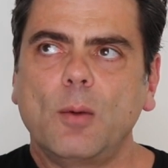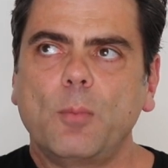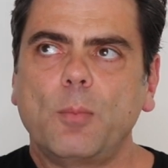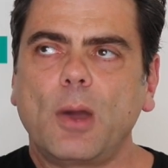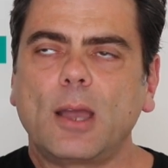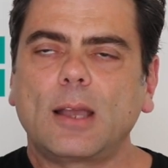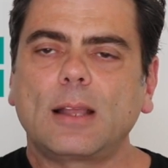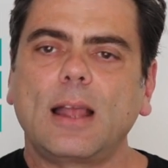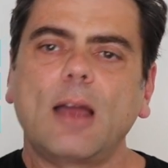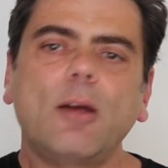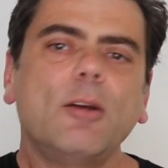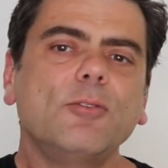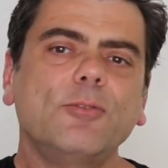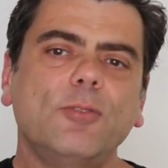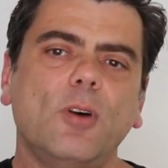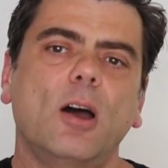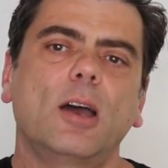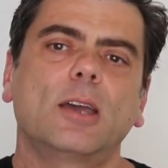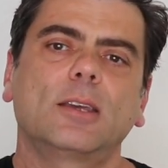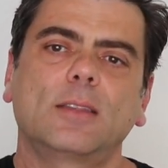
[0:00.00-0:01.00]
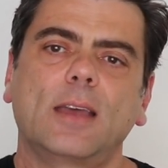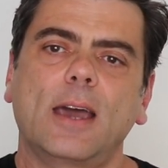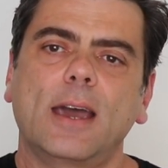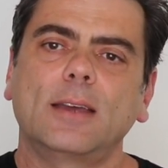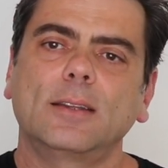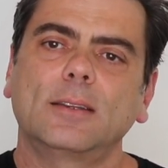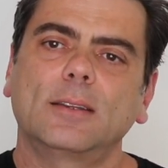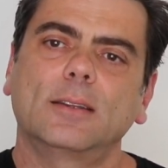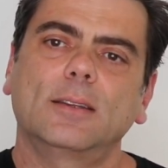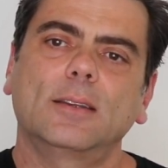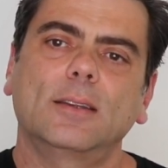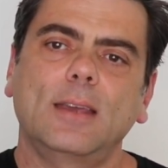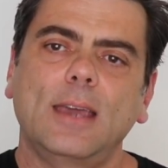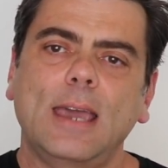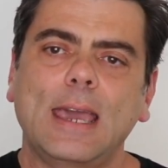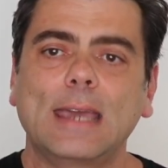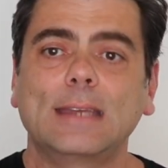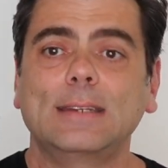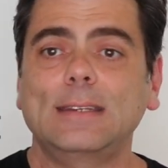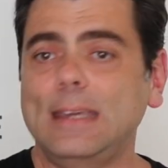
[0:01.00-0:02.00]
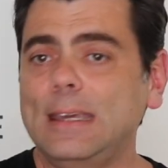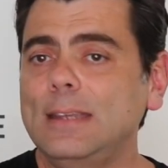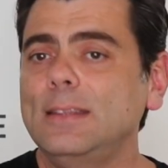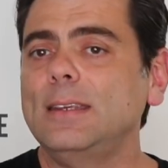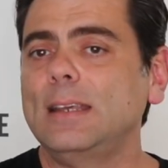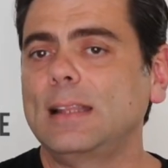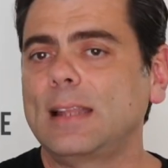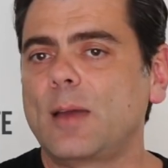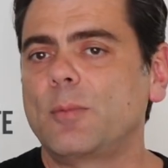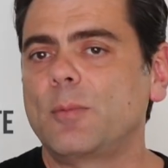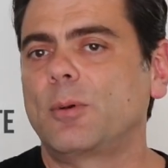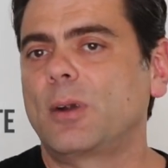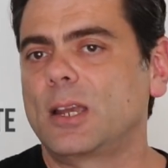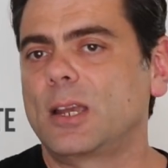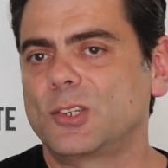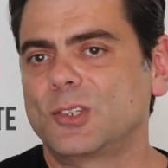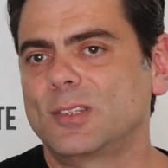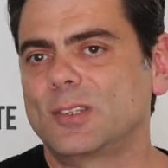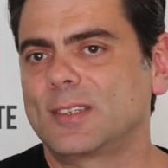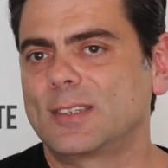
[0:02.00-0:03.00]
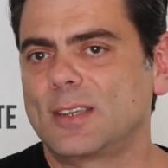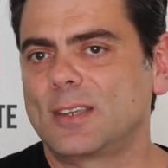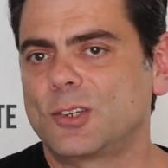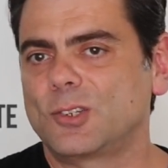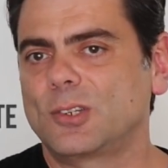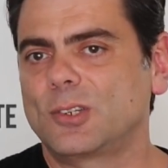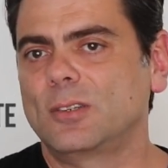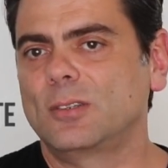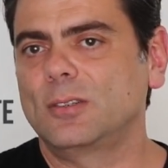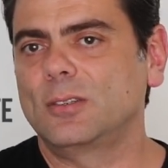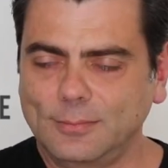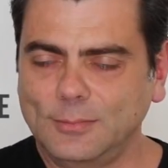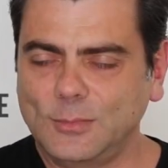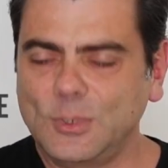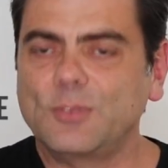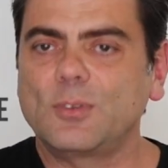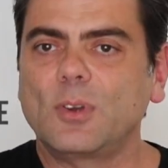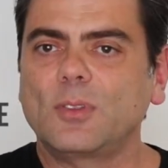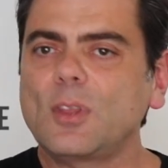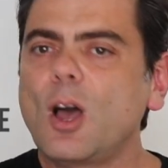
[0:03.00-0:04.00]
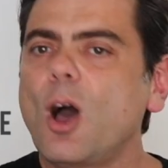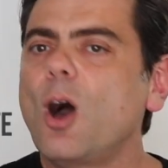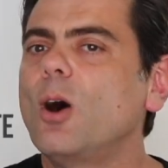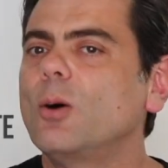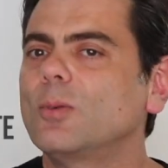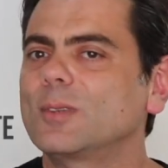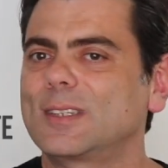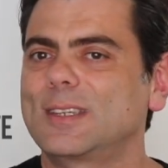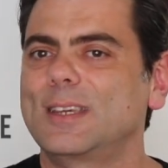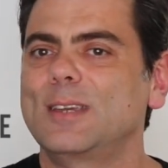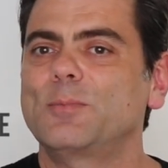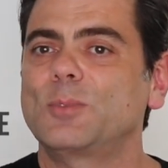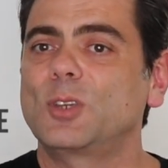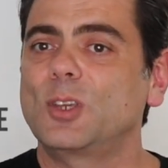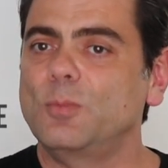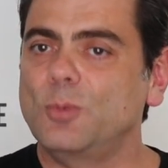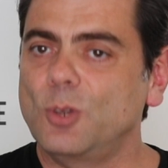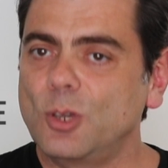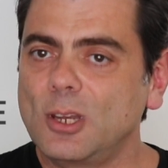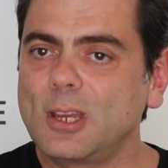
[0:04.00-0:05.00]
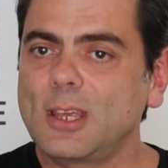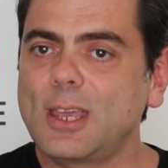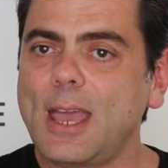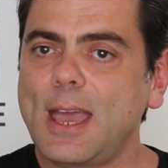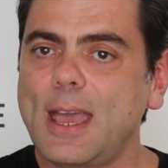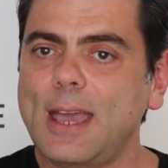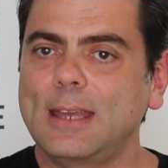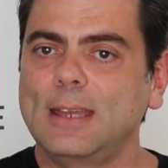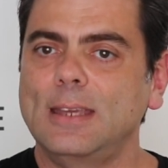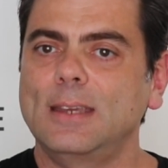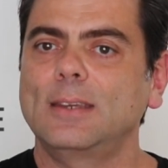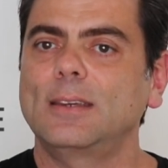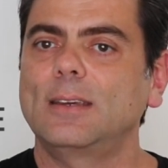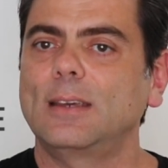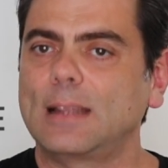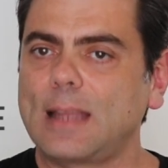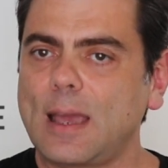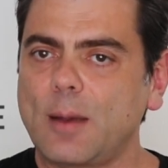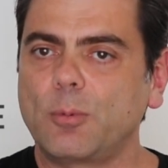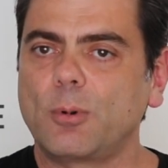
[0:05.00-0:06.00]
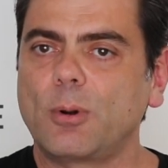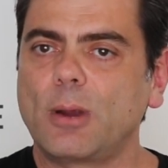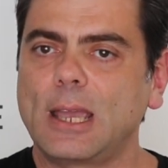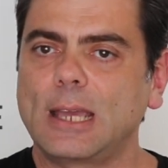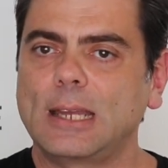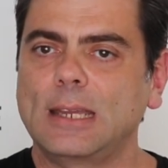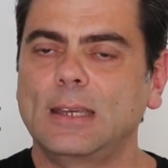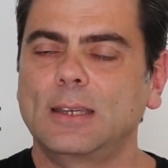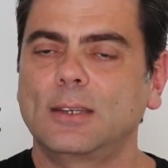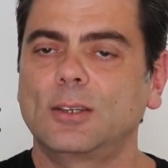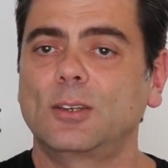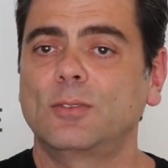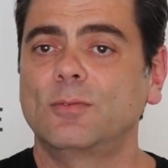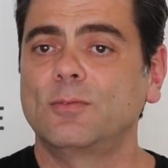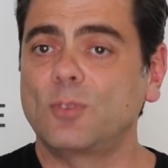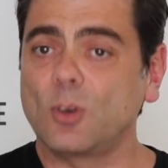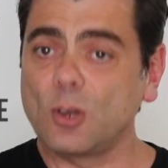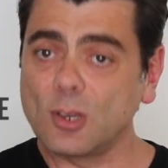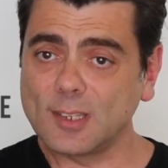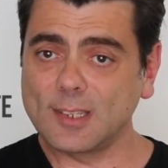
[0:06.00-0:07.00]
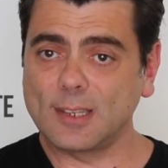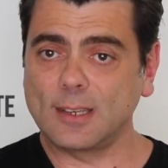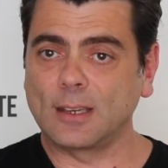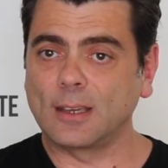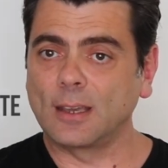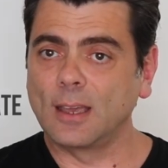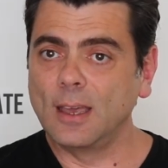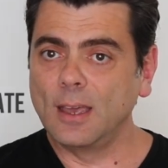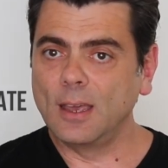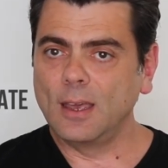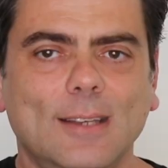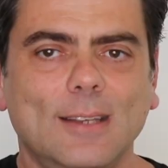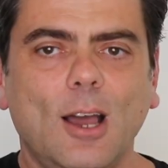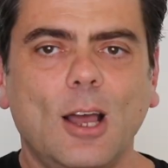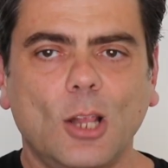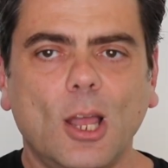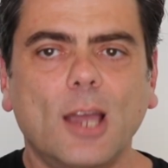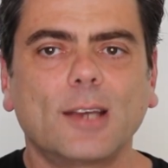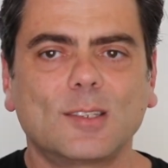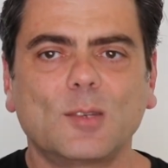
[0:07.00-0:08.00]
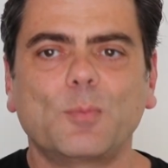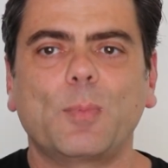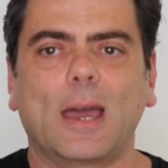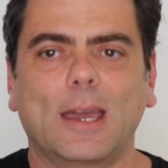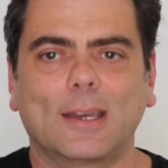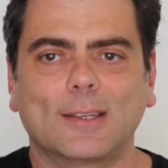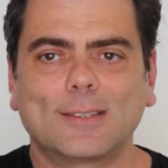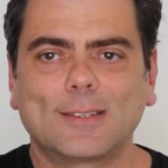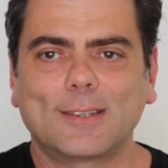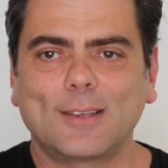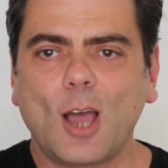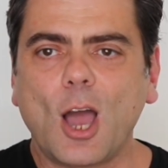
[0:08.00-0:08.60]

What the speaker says: By clarifying that, and in the elaboration session, you've got the whole team communicating, collaborating, conversing. I like debates.